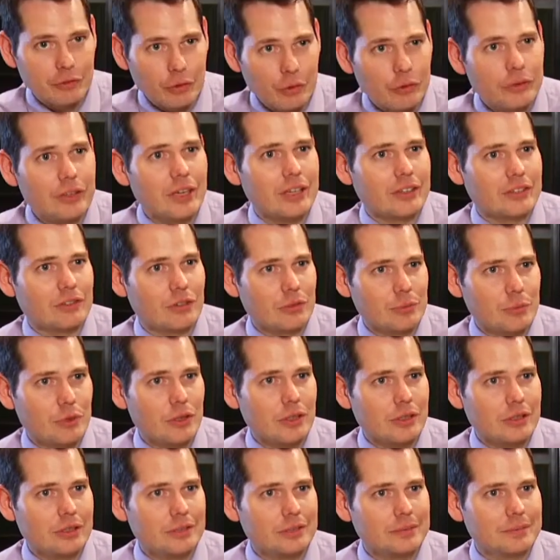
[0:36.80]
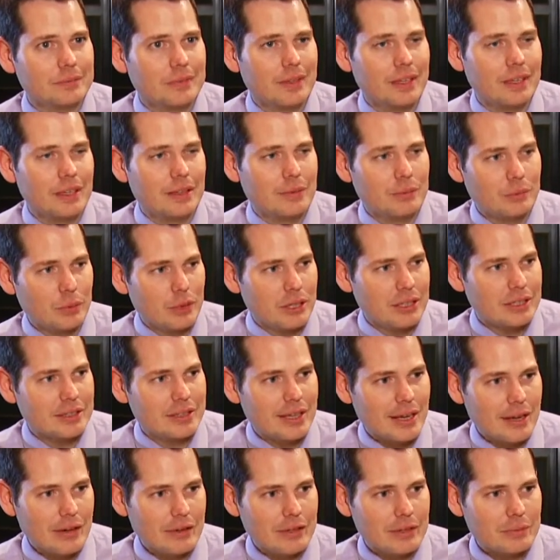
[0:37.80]
full text of a book and break
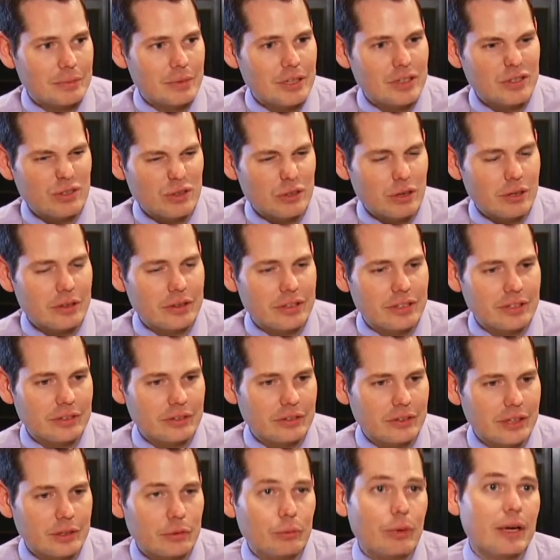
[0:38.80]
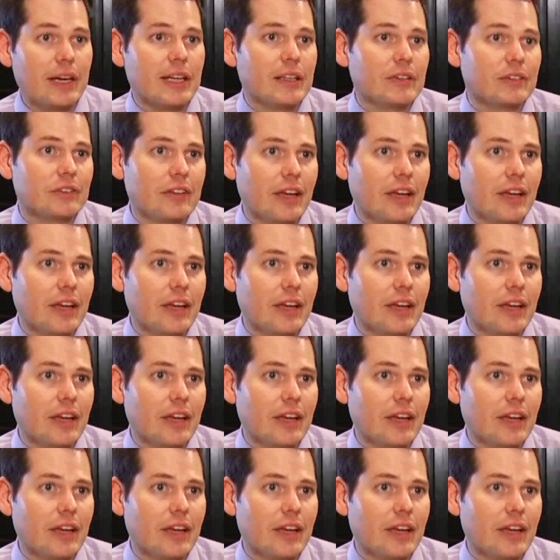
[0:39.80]
it down and measure it on things like writing